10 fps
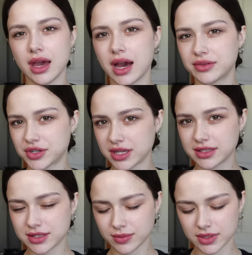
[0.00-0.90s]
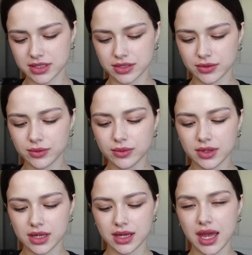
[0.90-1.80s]
I've tried this one too,
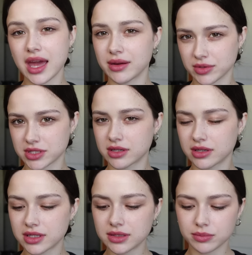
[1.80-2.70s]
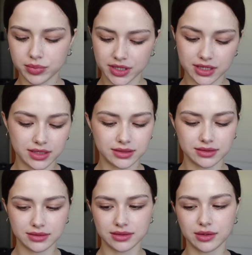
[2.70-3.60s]
and it was good, but
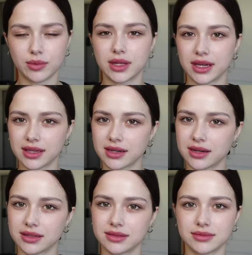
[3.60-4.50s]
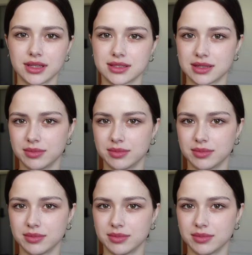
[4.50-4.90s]
the one I got is the